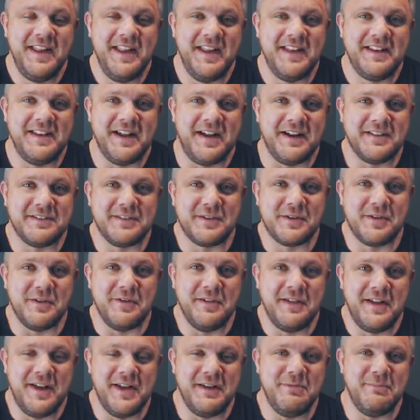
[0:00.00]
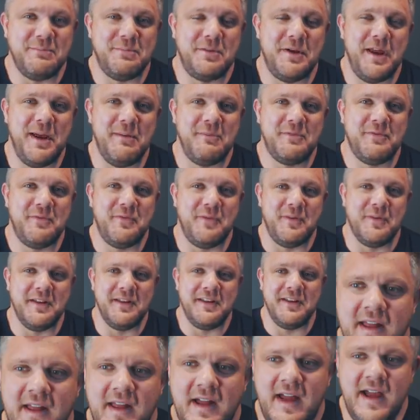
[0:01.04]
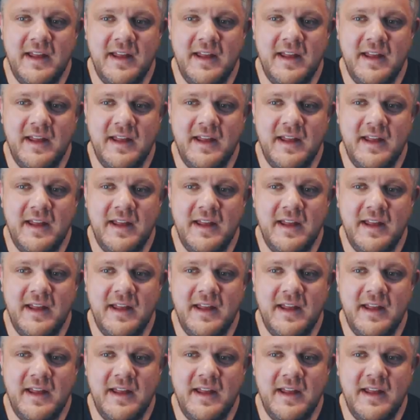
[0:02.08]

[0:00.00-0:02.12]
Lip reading: tactical, I hadn't prepped for it.